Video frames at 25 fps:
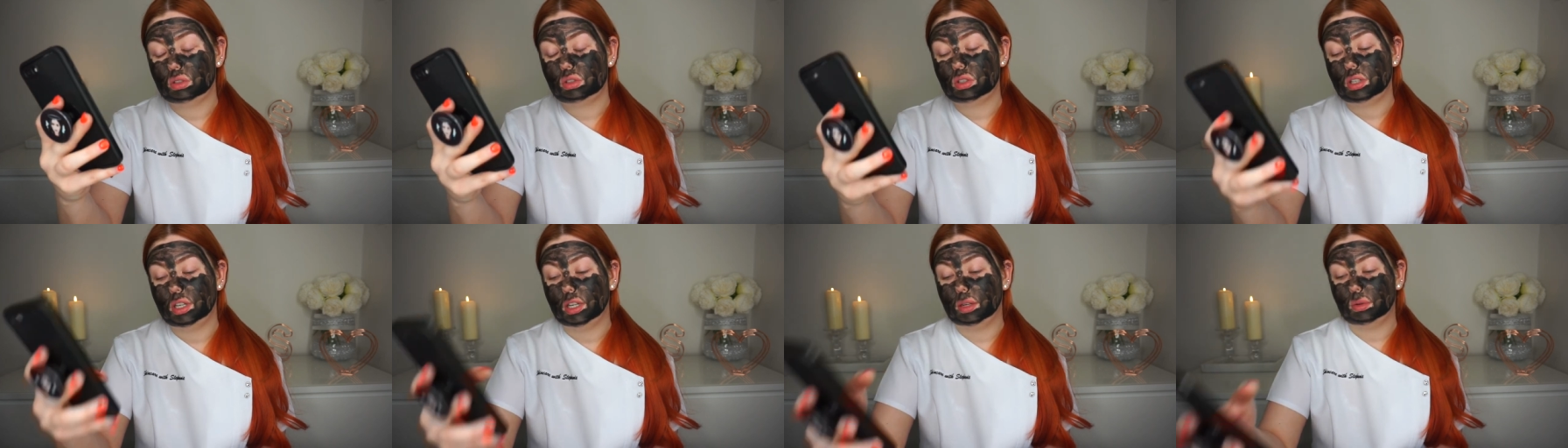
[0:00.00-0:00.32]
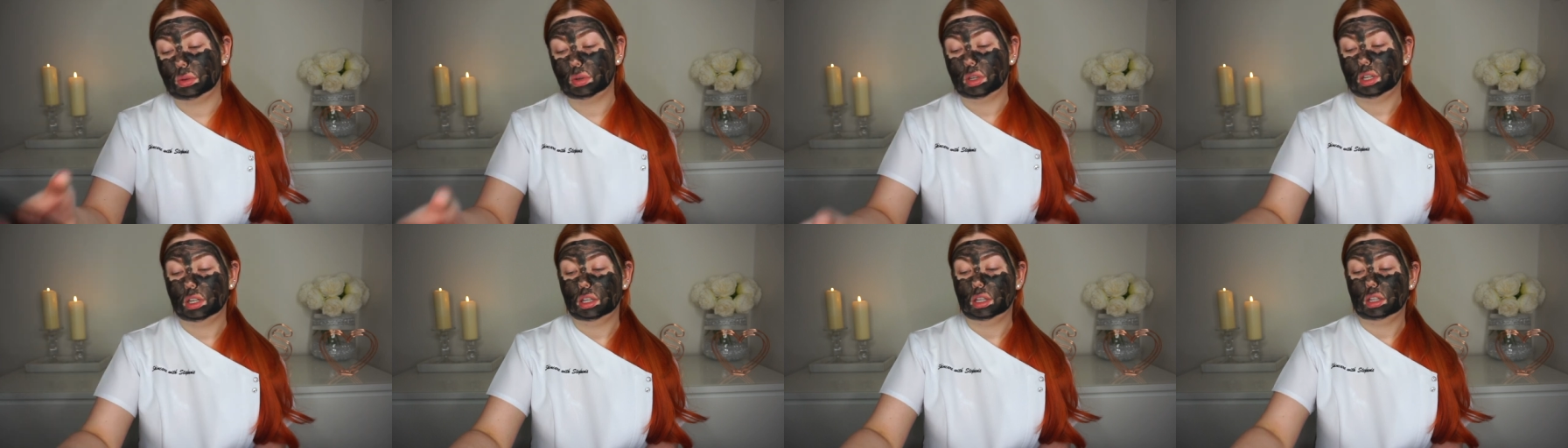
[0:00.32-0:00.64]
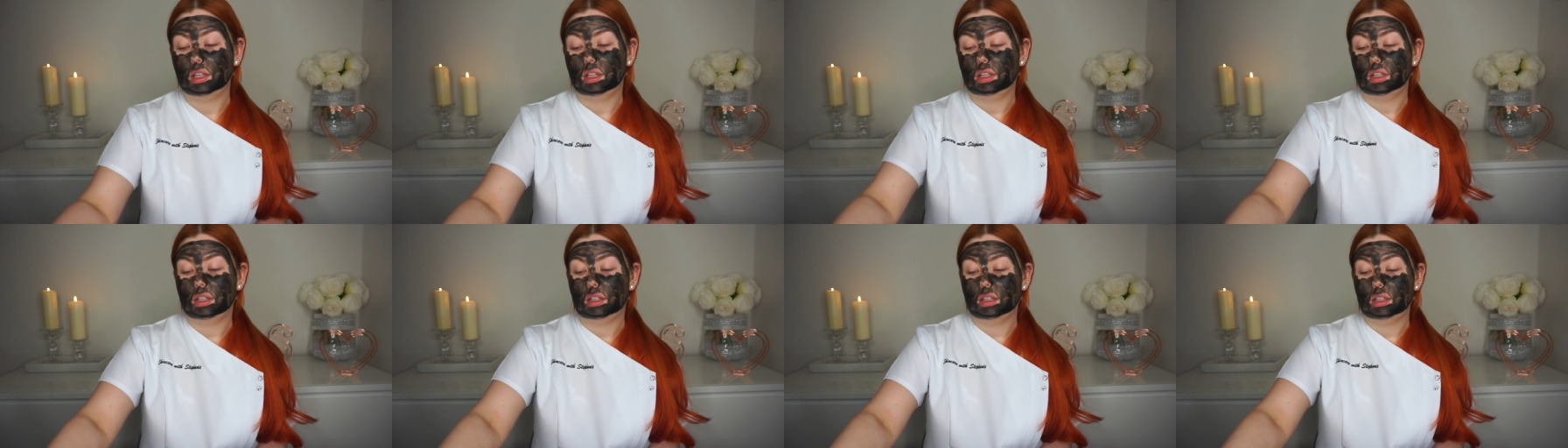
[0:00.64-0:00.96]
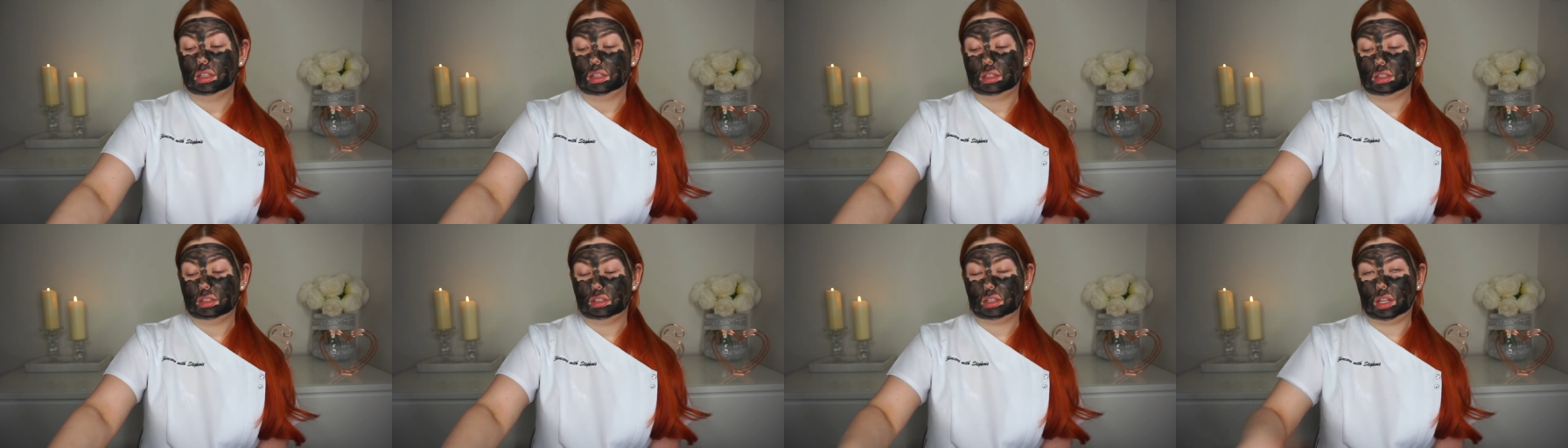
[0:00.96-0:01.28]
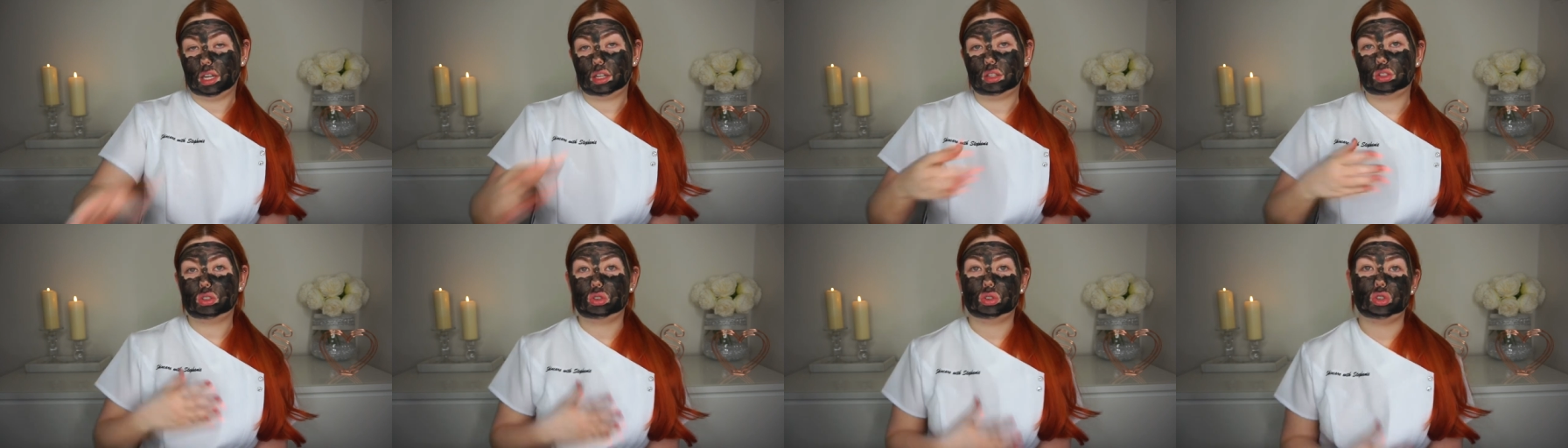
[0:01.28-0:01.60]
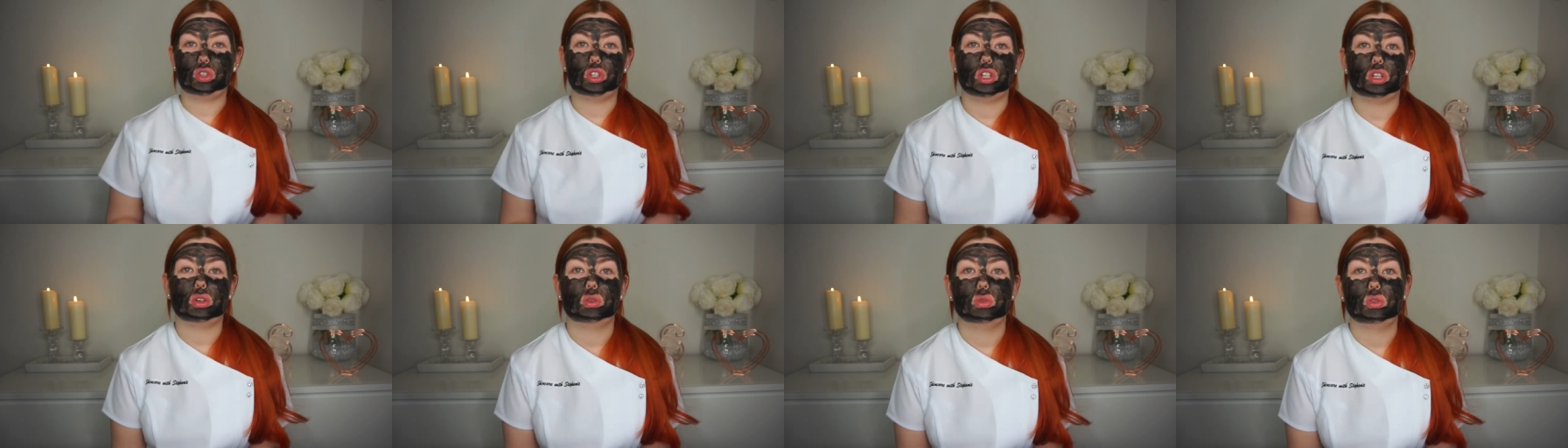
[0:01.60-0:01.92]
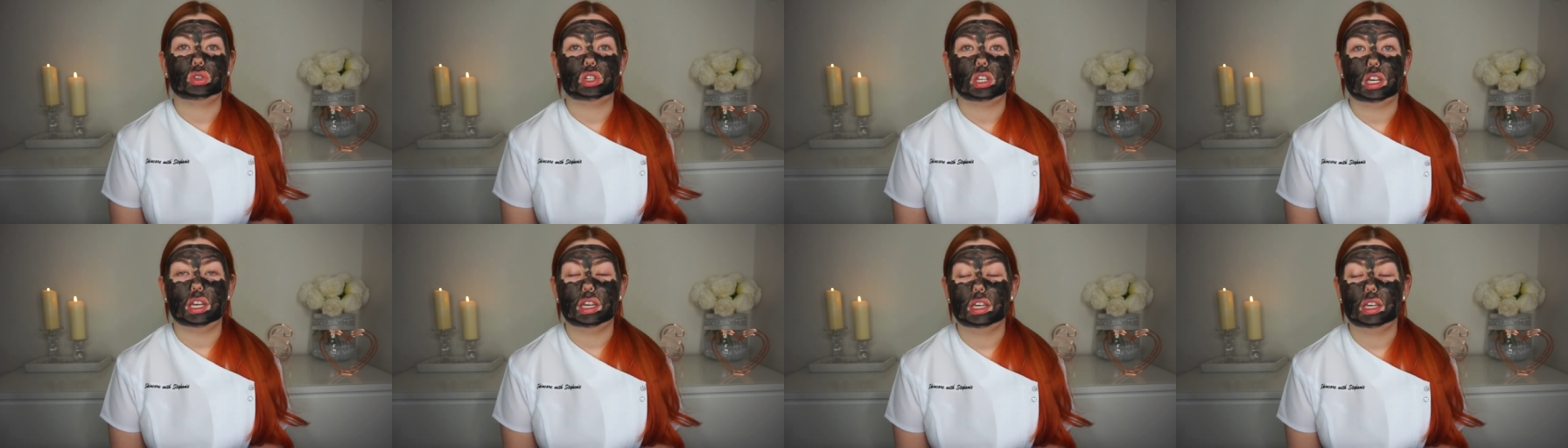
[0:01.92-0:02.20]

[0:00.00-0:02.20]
So that just shows you